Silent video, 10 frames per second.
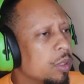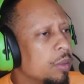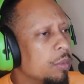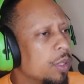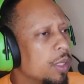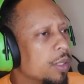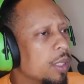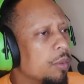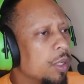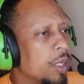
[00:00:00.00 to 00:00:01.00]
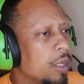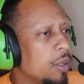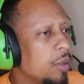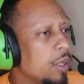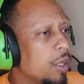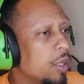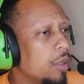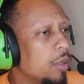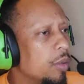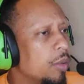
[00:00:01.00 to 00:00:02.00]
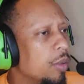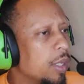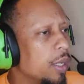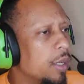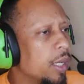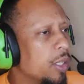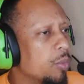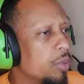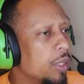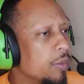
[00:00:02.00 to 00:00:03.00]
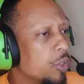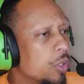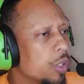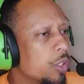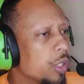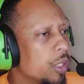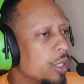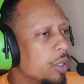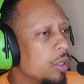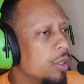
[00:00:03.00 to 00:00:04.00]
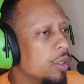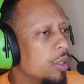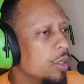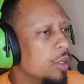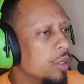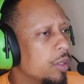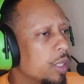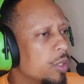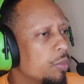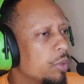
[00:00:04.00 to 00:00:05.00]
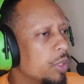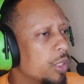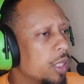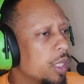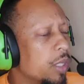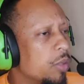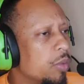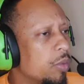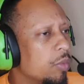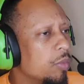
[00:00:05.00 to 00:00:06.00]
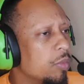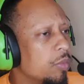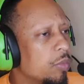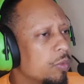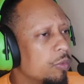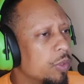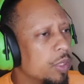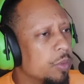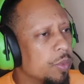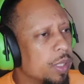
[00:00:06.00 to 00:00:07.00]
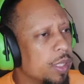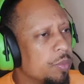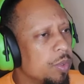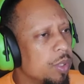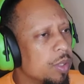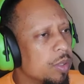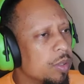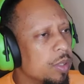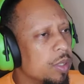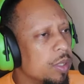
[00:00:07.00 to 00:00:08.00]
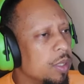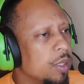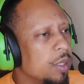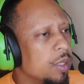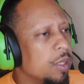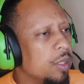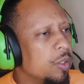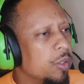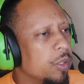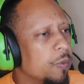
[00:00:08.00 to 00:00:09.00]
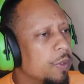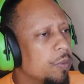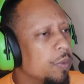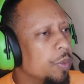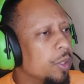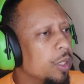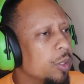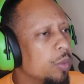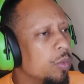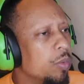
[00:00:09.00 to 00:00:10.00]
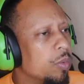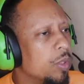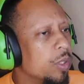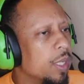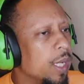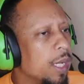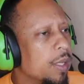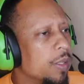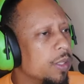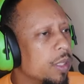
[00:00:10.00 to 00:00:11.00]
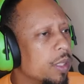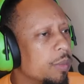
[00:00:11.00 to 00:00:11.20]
Price came down. Had a nice break of structure here. Nice bullish candle with displacement. Draw your fib from the low to the high this time.